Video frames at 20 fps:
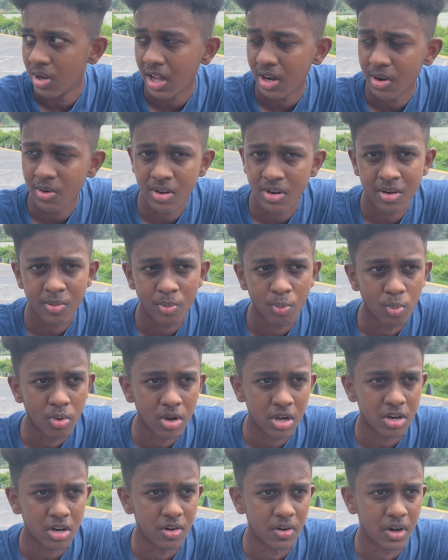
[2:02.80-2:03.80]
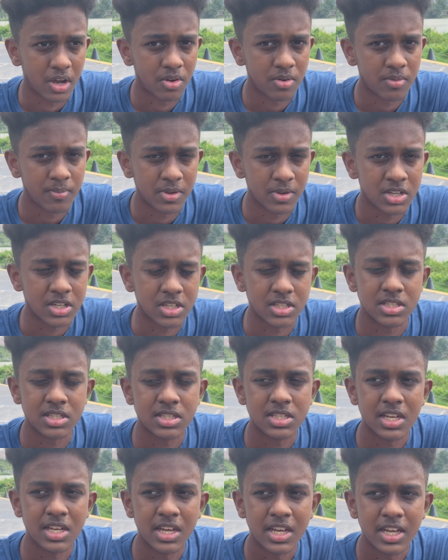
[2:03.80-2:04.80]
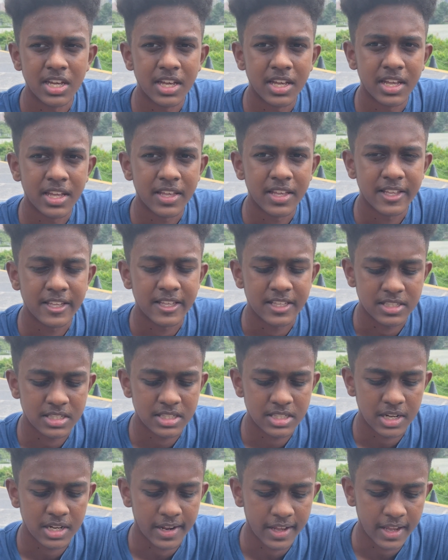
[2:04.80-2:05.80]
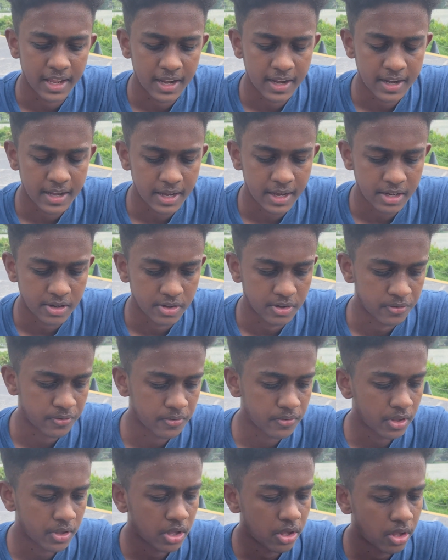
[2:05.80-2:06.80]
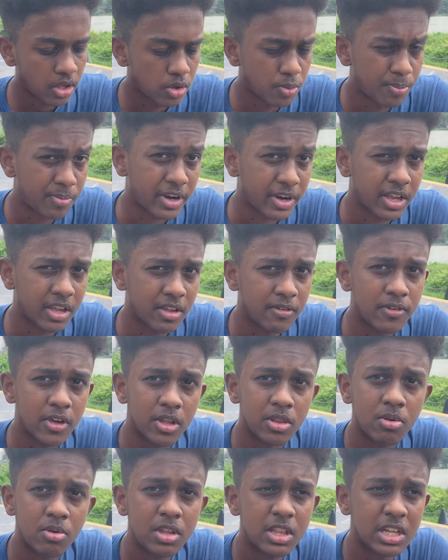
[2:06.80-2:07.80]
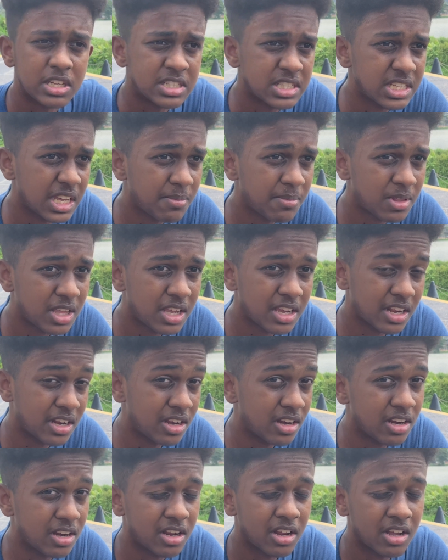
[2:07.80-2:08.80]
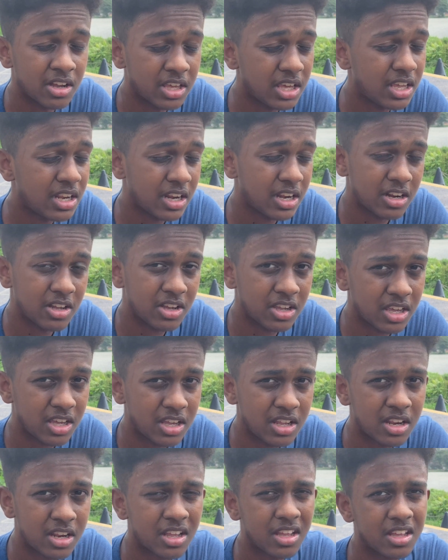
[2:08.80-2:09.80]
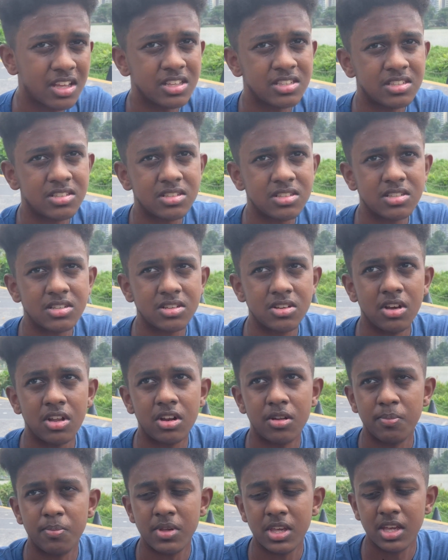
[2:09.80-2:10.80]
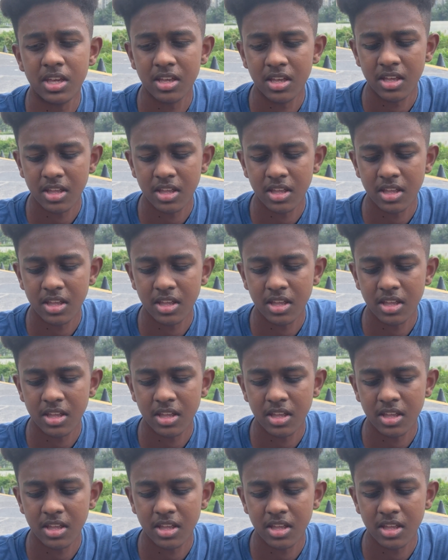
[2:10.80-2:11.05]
can't work around, because it's like kind of, if you're doing the same thing and then again and again, it's gonna be